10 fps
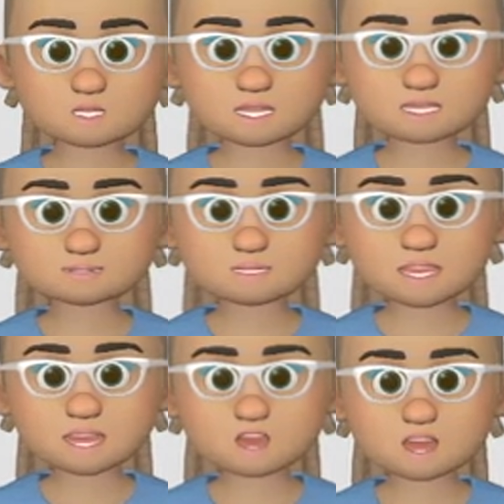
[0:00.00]
this
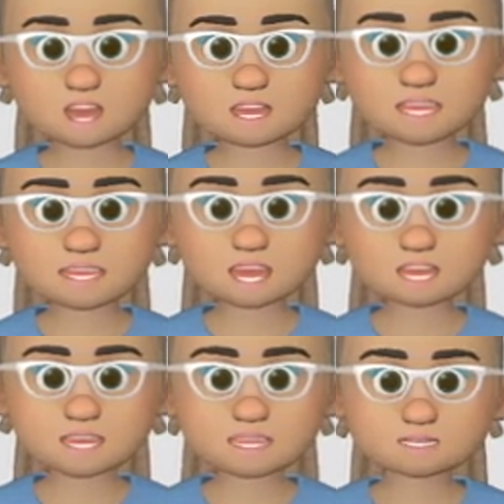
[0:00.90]
table, what we
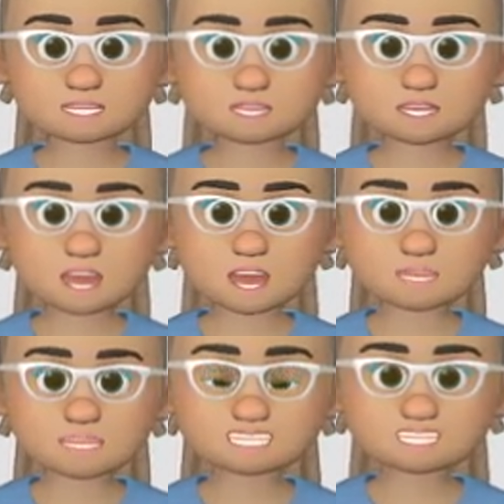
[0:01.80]
have is just
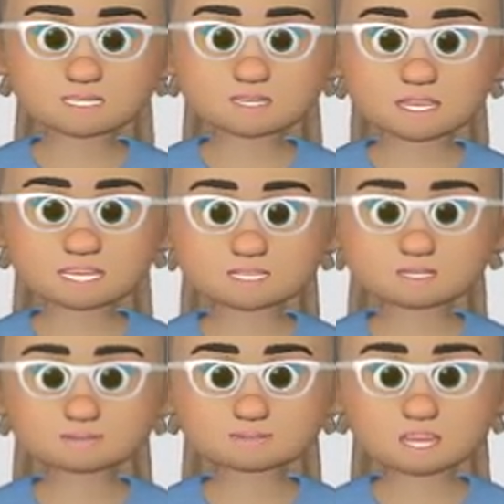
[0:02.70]
relative sweetness
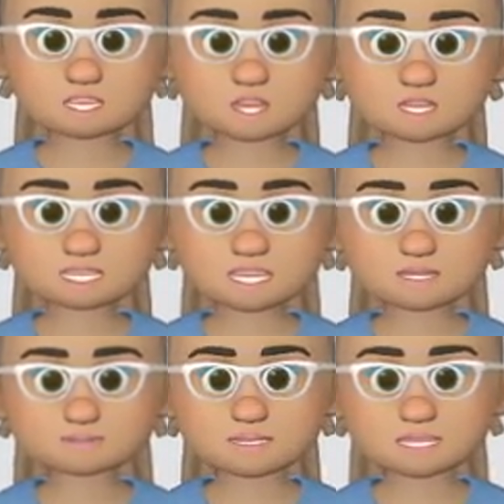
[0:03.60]
of sugars
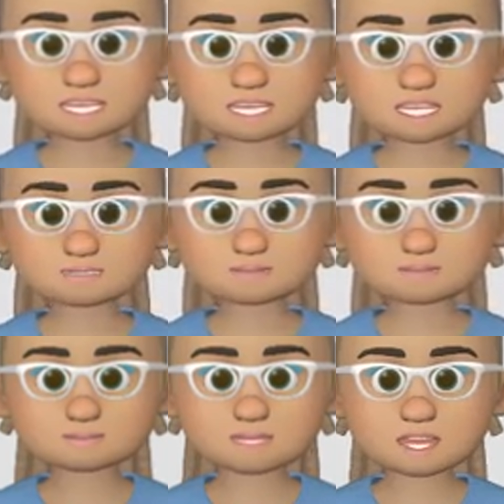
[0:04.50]
and
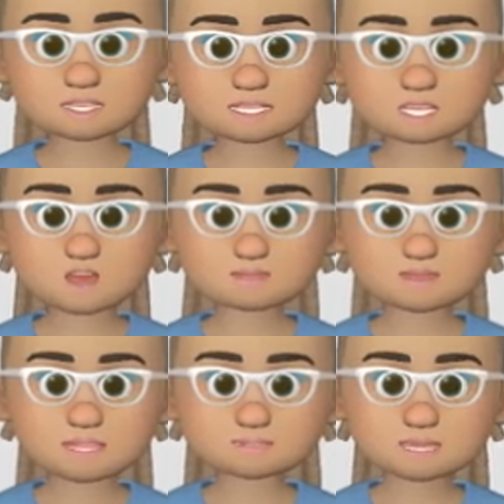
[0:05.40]
artificial
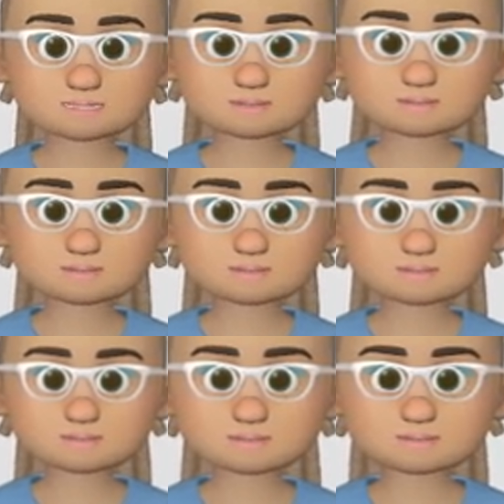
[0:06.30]
sweeteners.
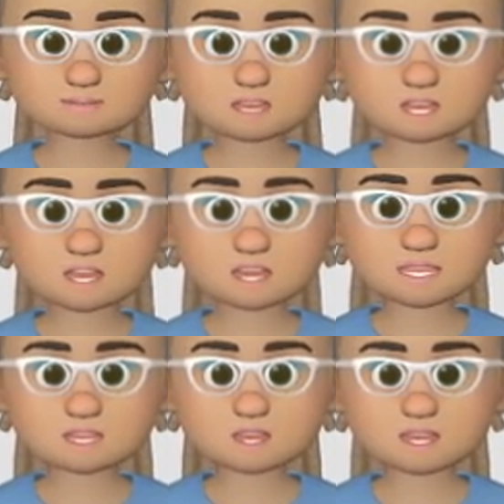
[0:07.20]
What you
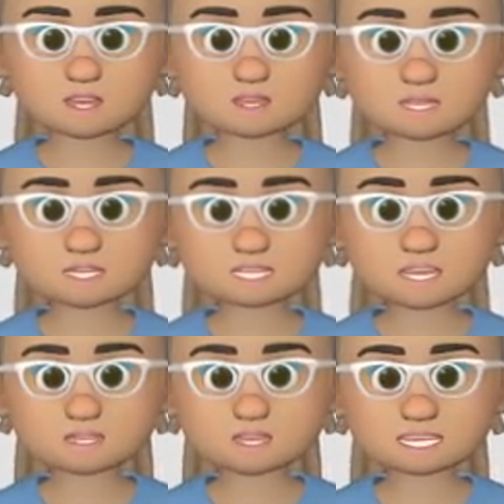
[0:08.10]
need to see here
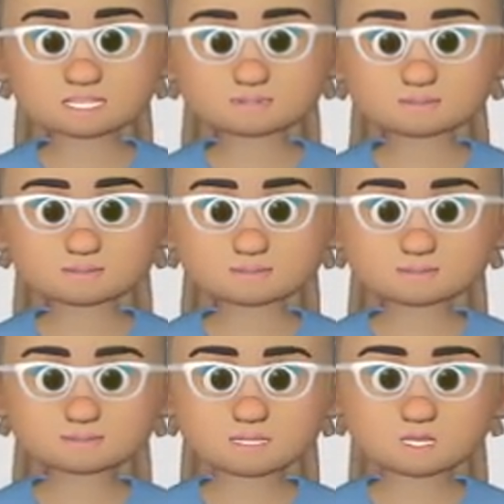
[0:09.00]
is that
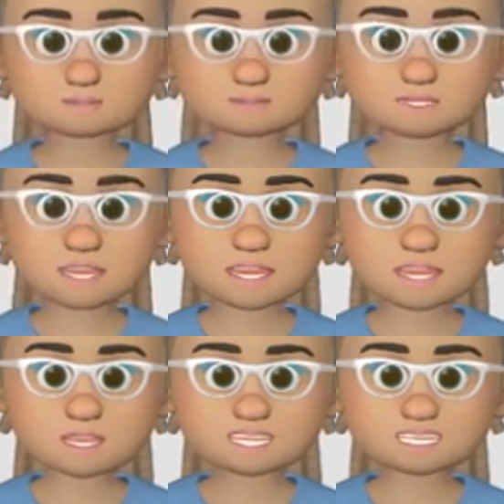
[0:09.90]
this
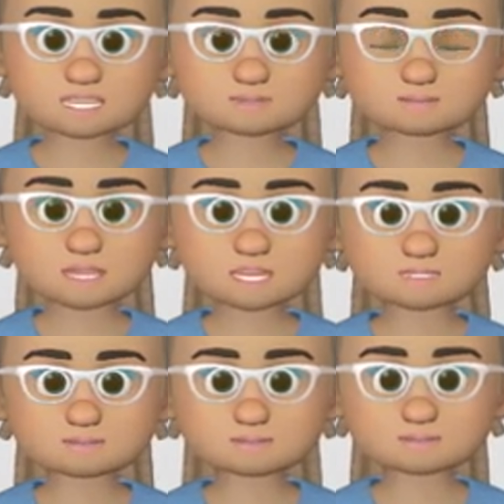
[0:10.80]
relationship
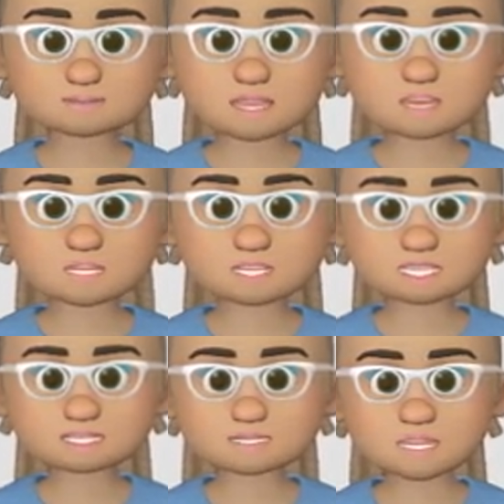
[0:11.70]
is when you're
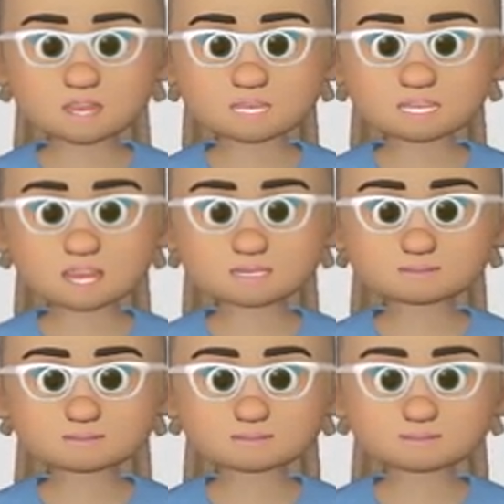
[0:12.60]
assuming that
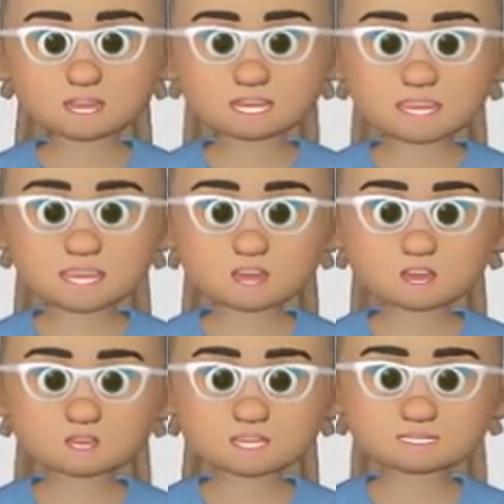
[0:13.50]

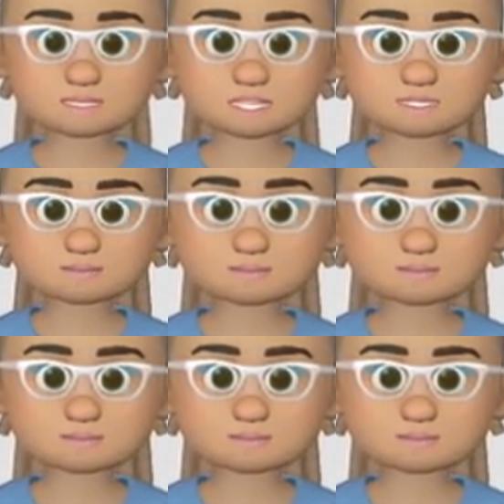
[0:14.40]
table sugar,